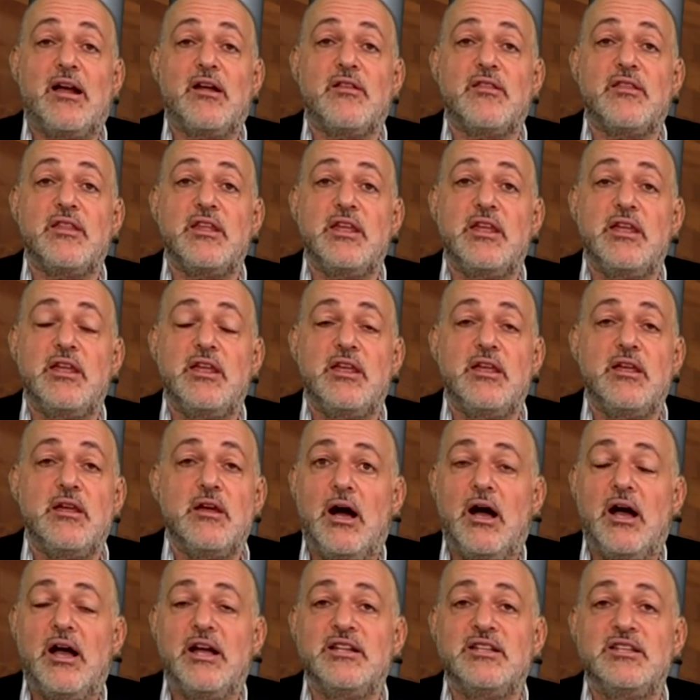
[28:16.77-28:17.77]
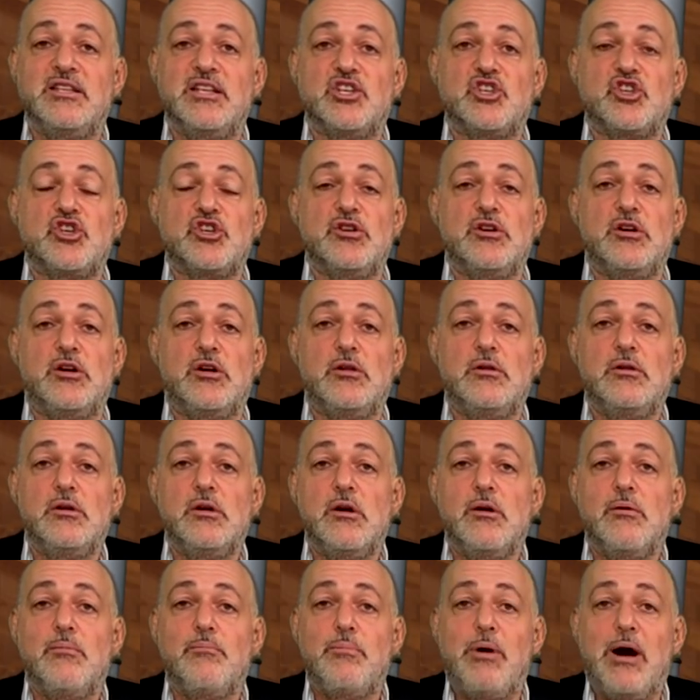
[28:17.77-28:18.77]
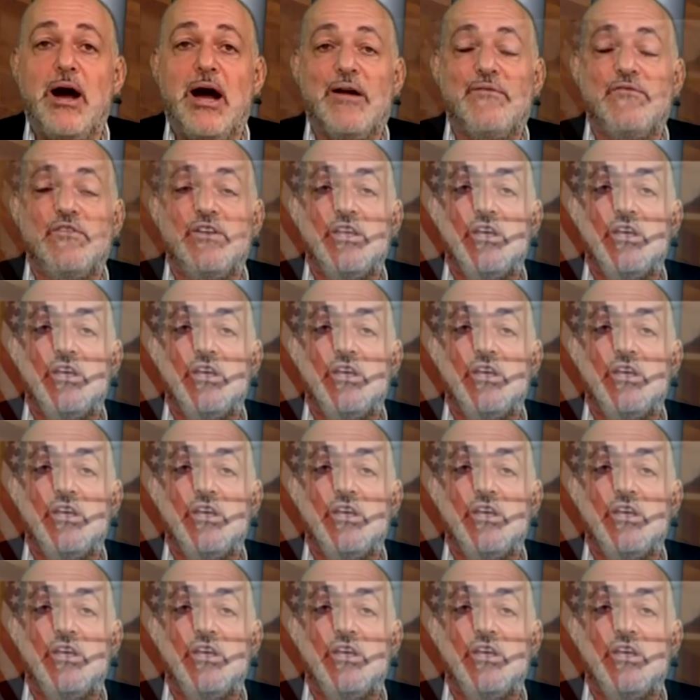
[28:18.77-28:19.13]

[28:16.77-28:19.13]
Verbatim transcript: the additional poverty